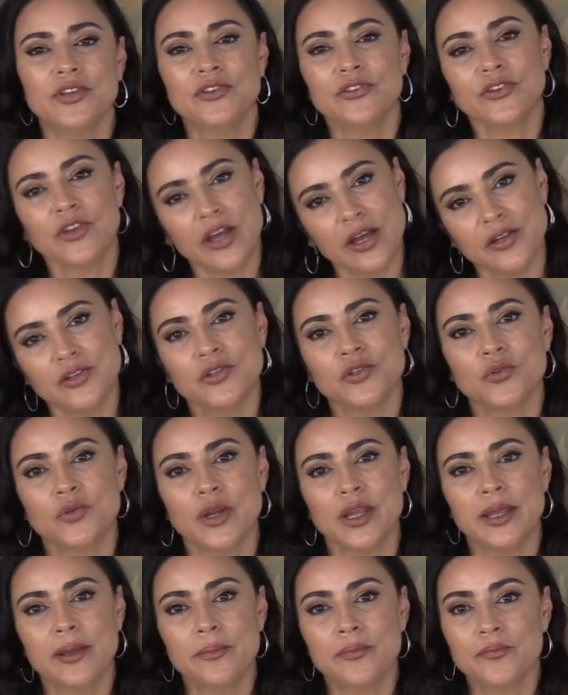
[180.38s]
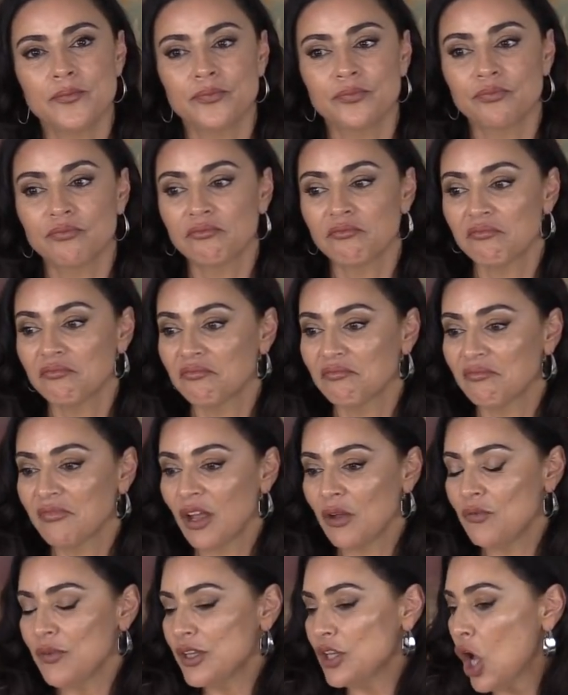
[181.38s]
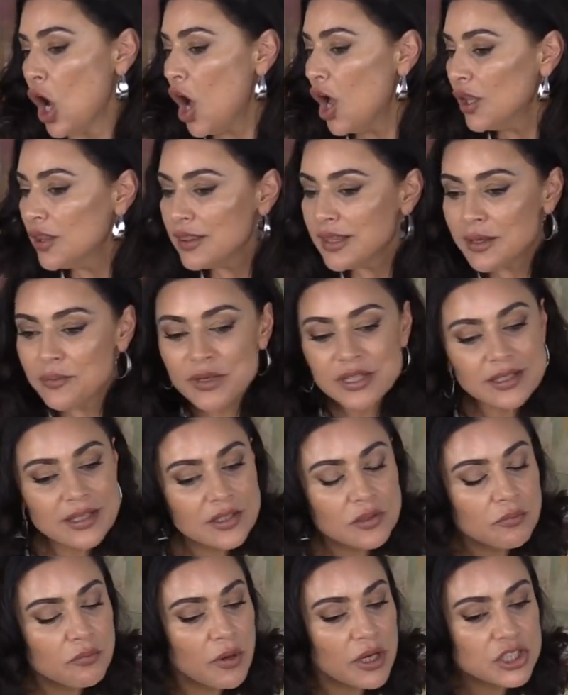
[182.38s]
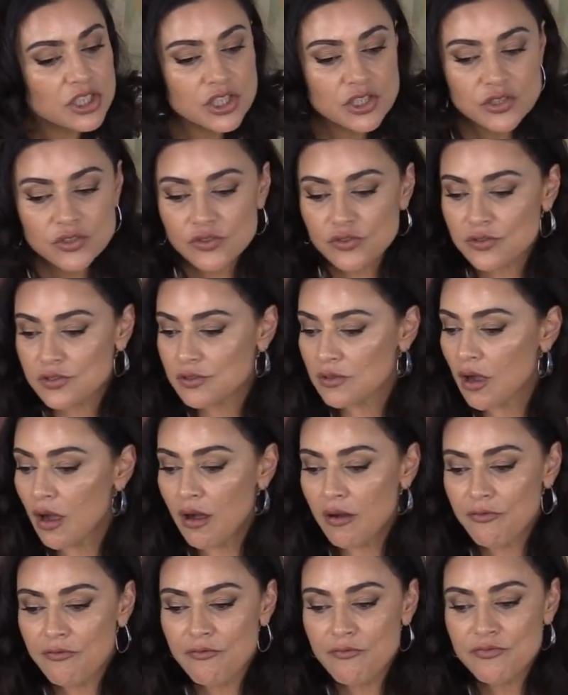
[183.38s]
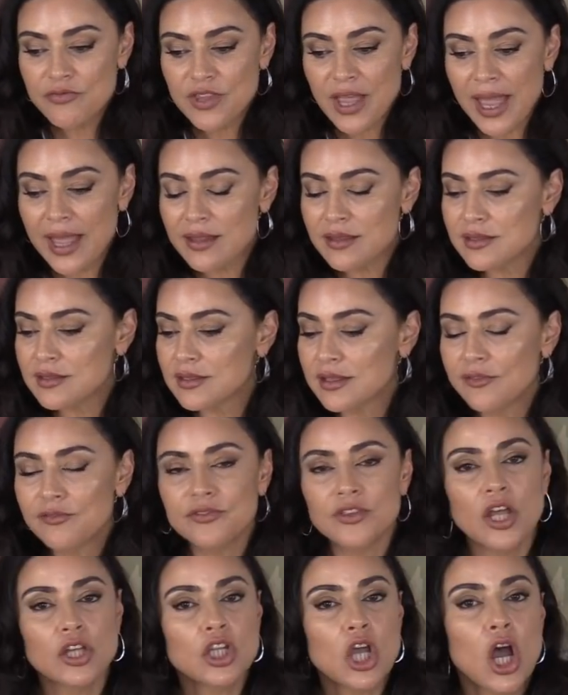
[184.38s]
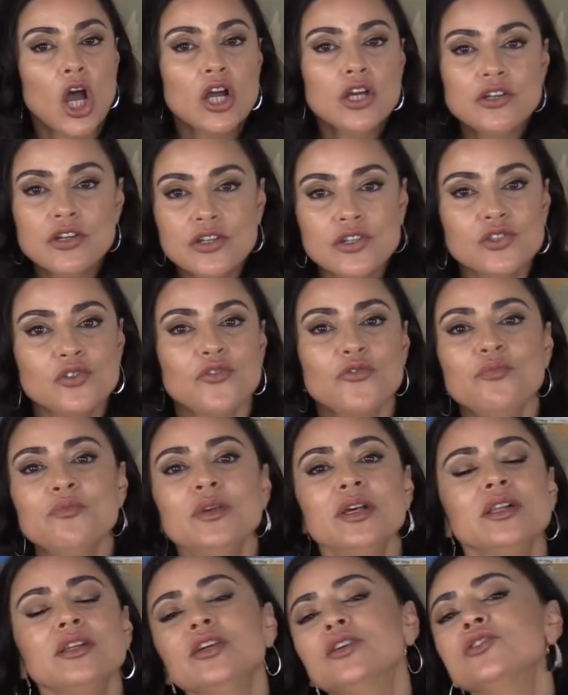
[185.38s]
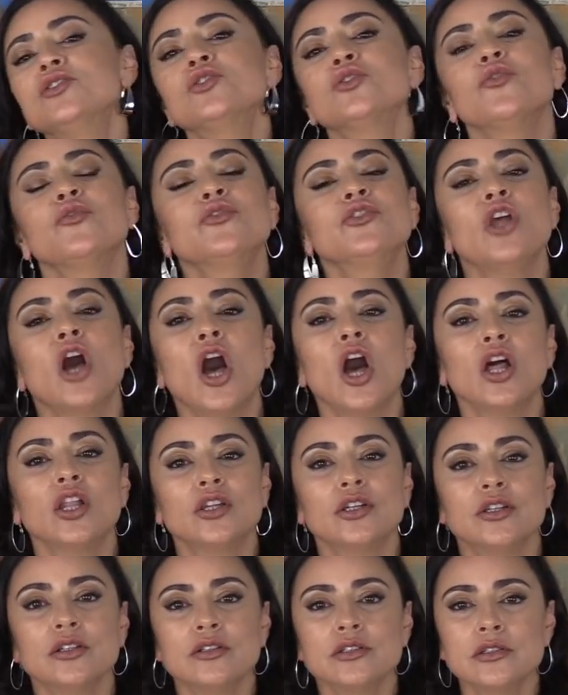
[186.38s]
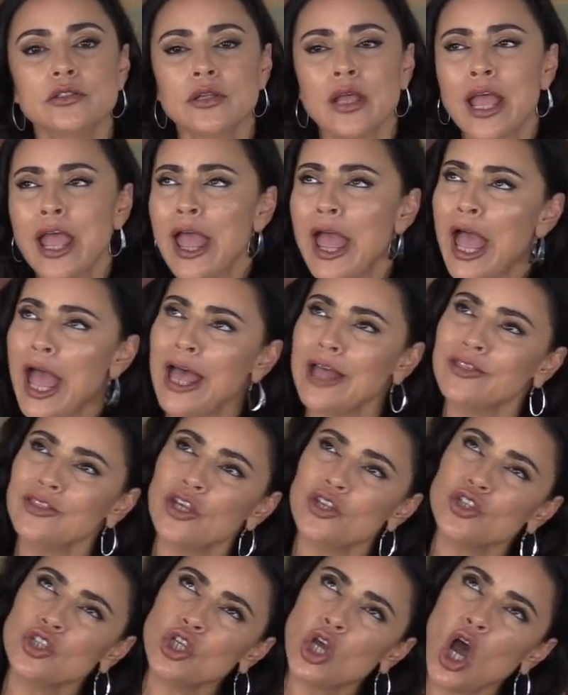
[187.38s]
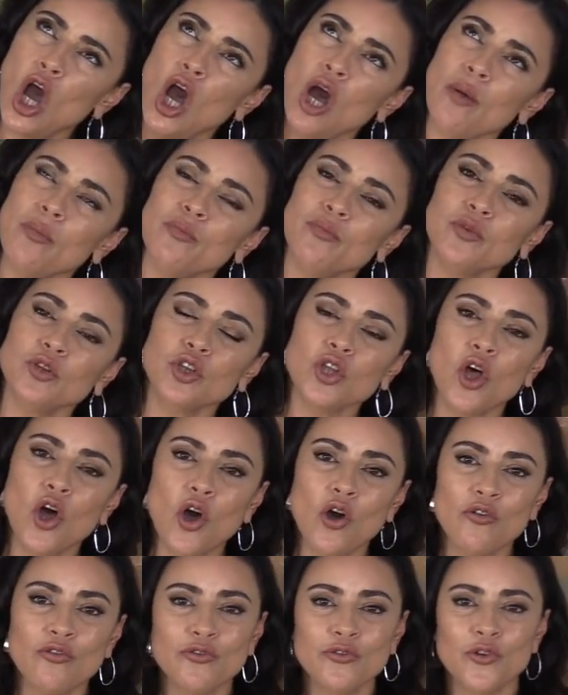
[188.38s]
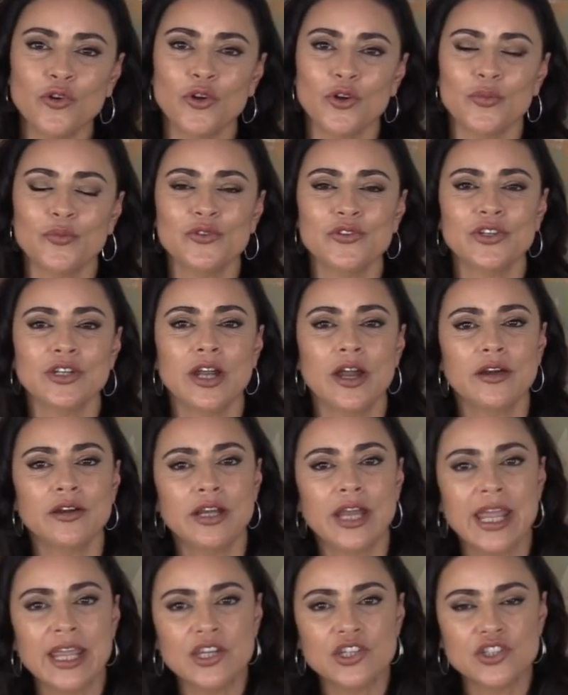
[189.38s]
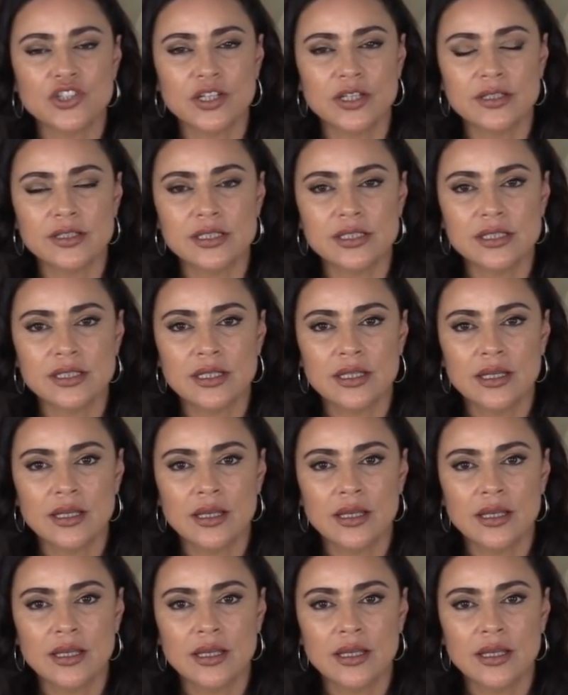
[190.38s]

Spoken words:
this country with unlimited budget of tens, if not hundreds of millions of dollars, and the top law firms in our nations